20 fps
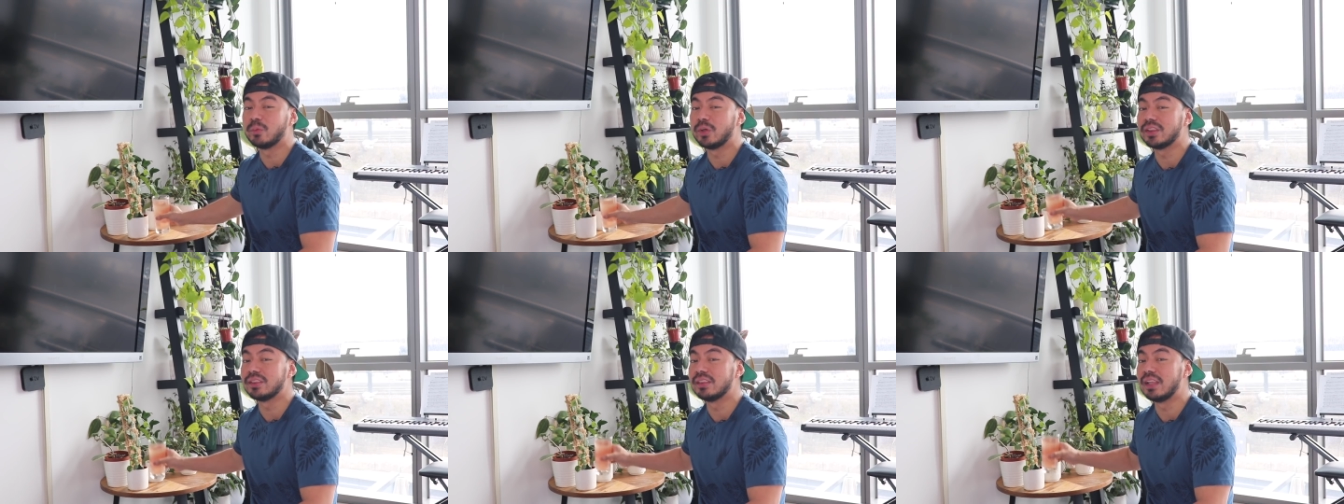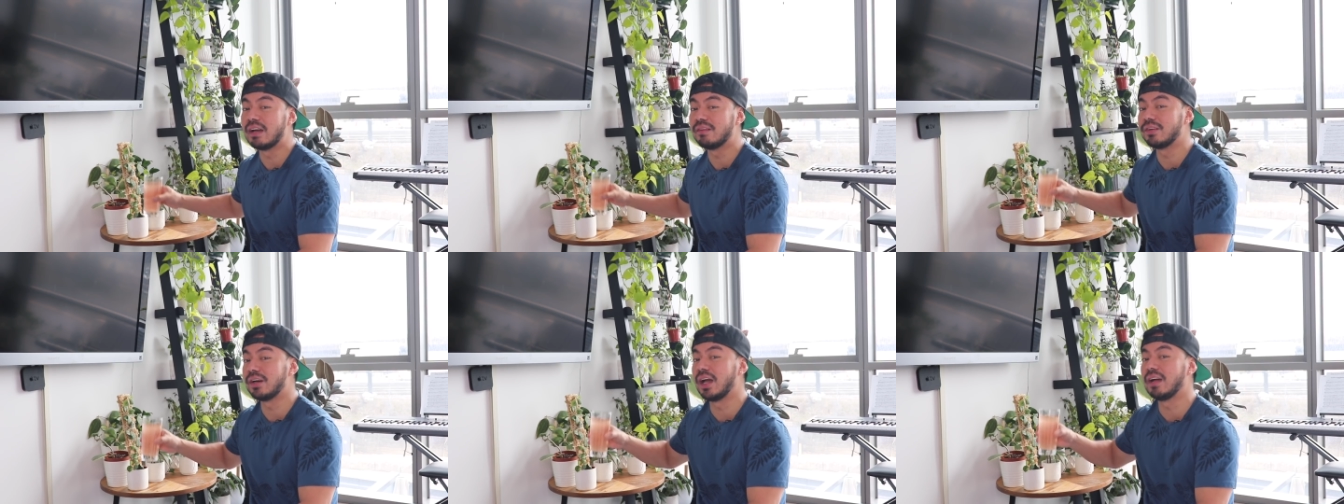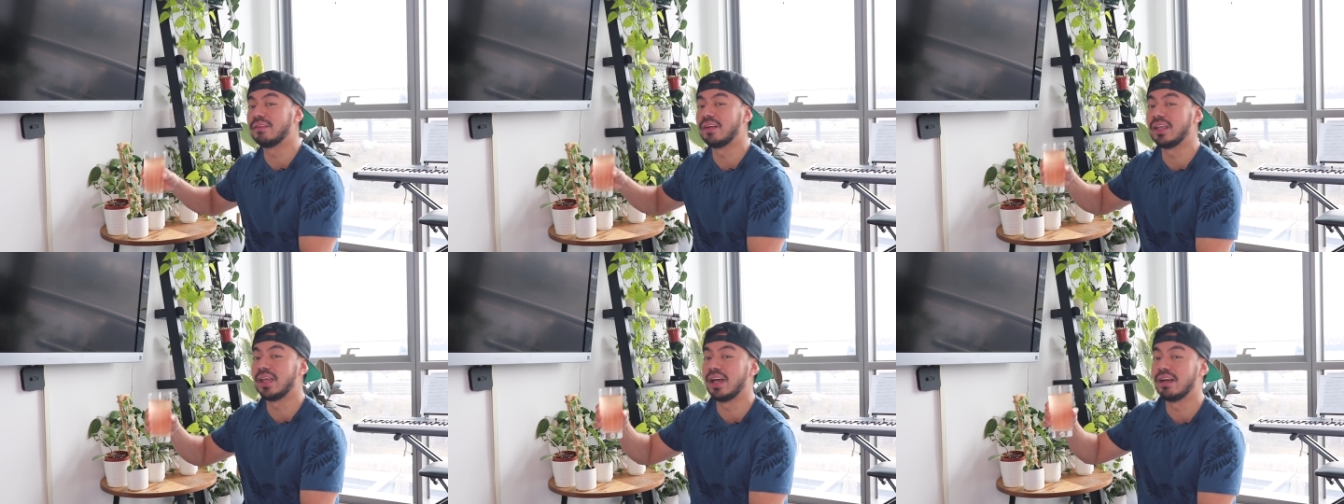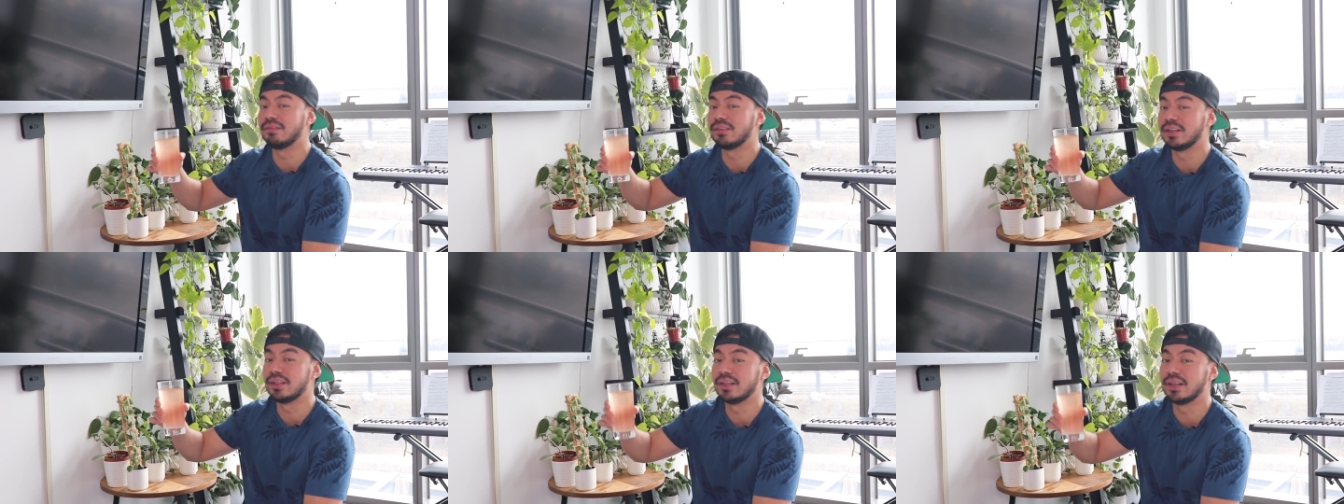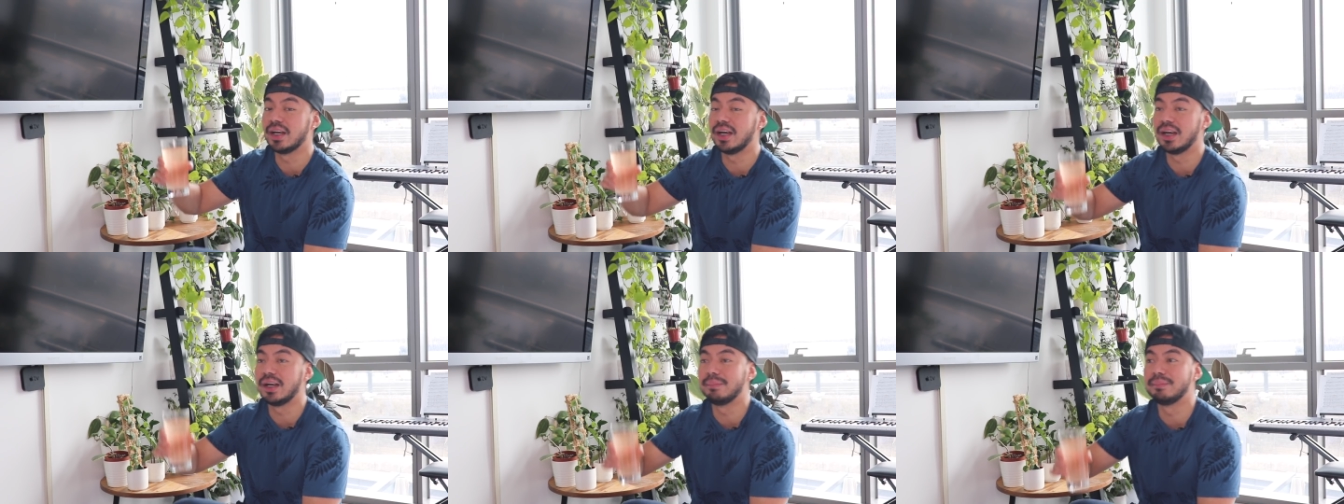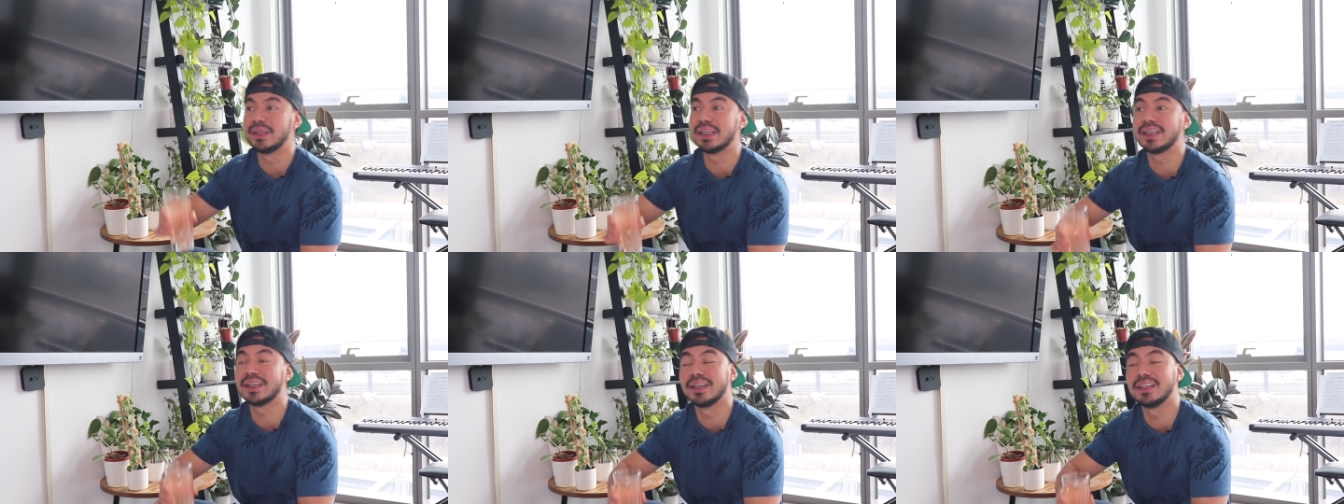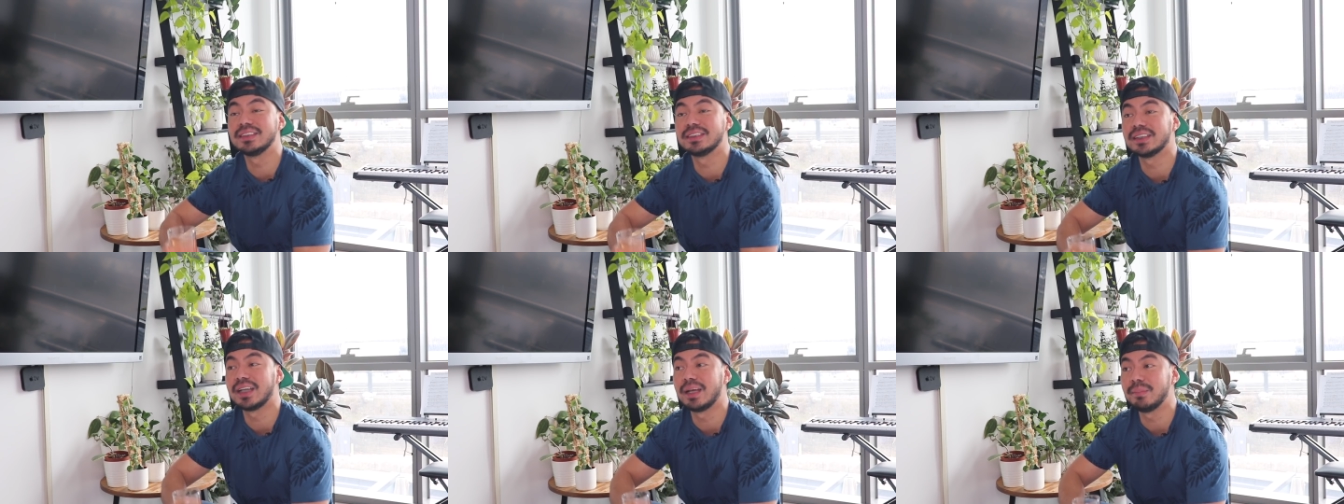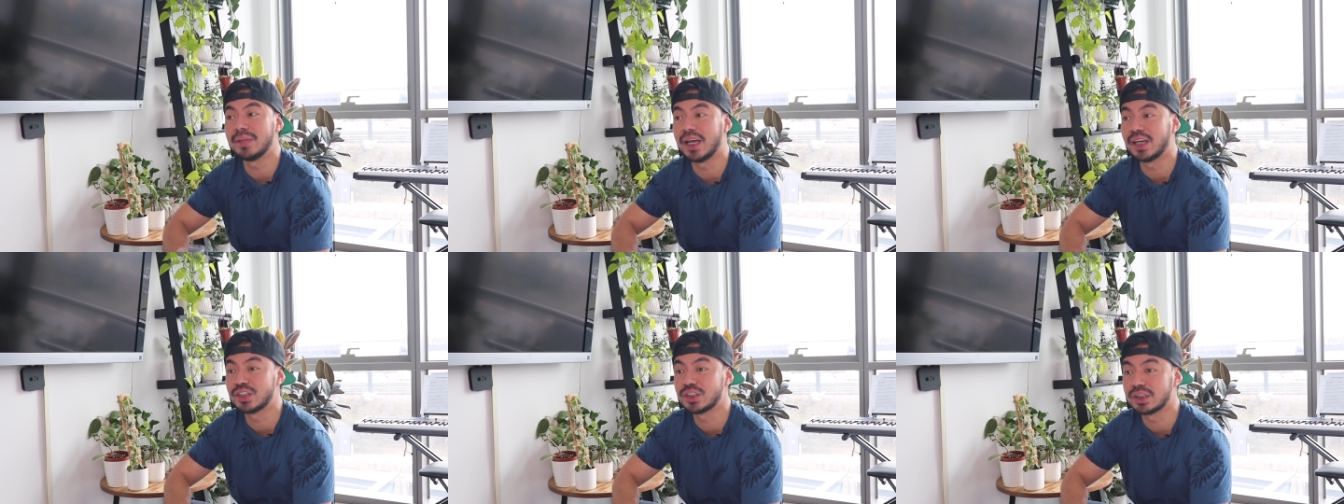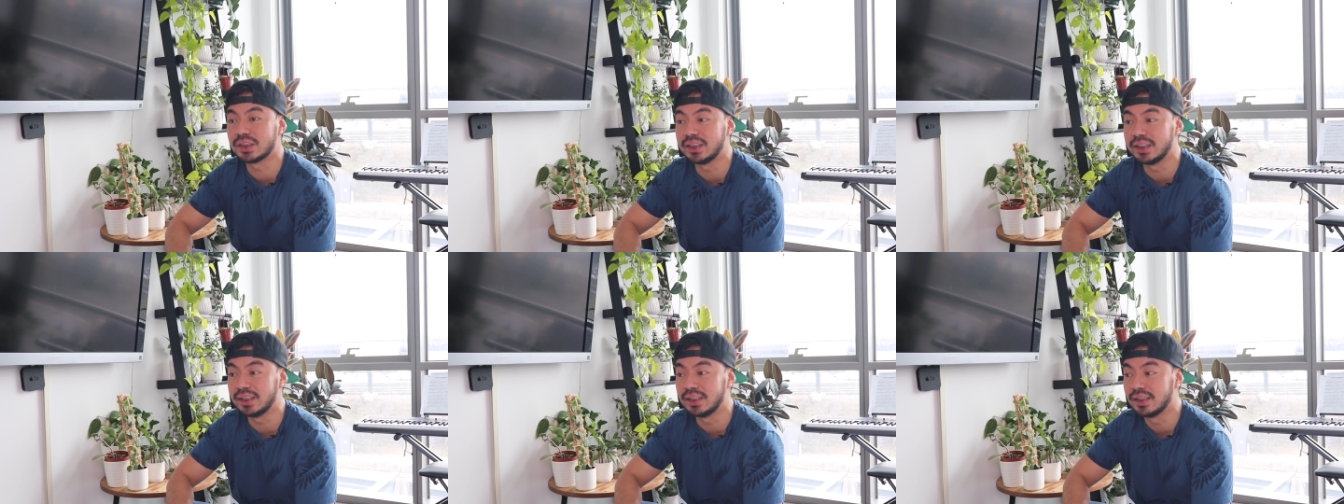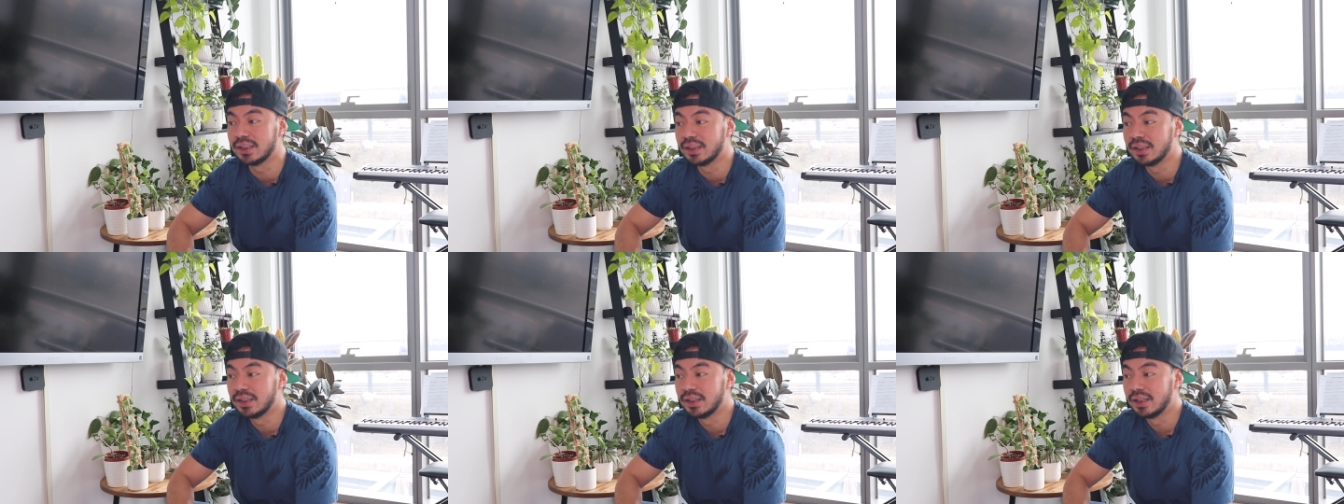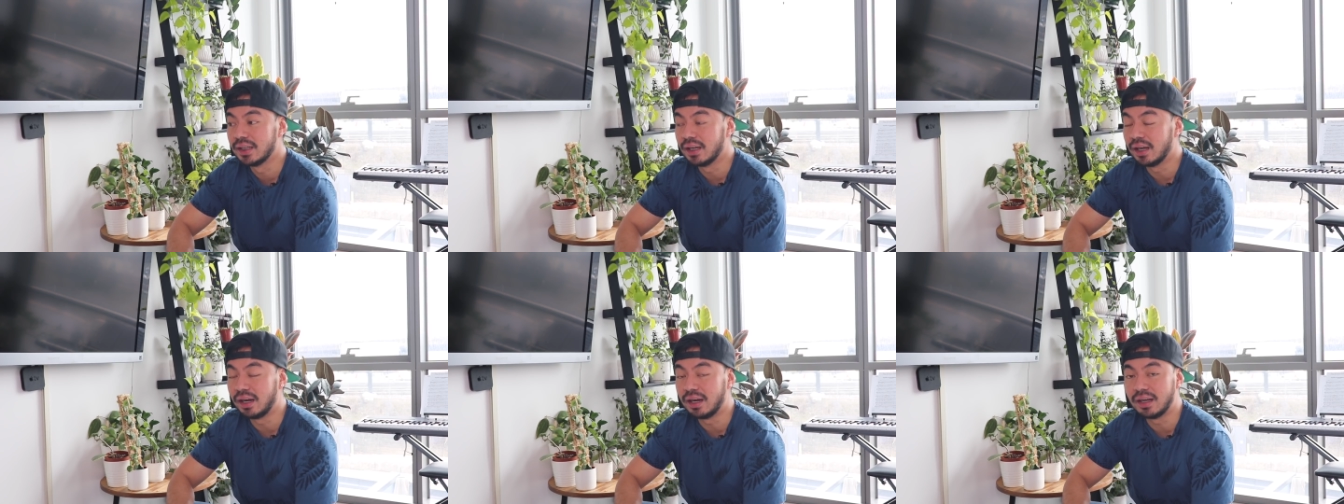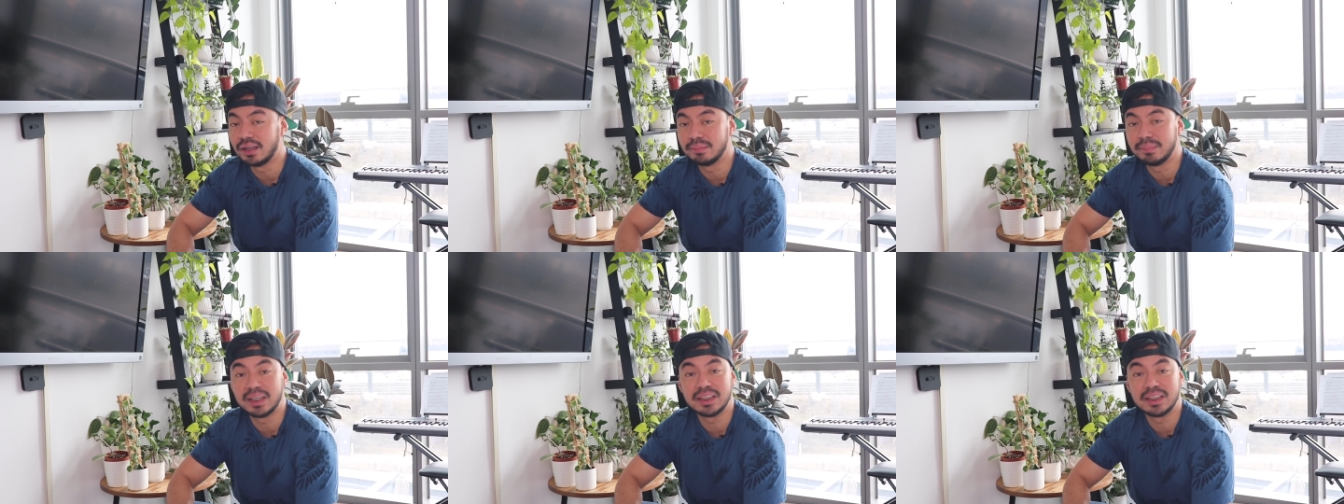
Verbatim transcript: with Never Have I Ever, um, because I'm actually on